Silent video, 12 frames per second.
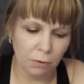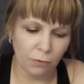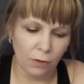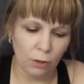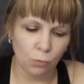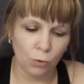
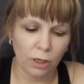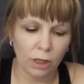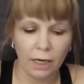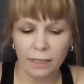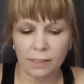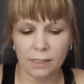but then
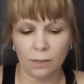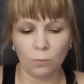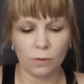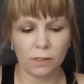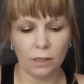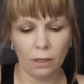realized it
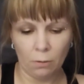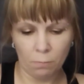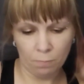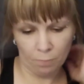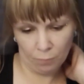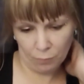was
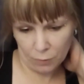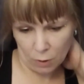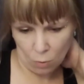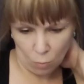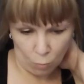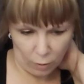him.
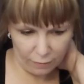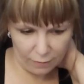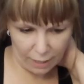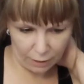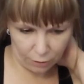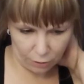When
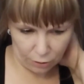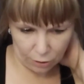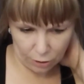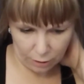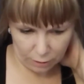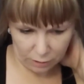that occurred,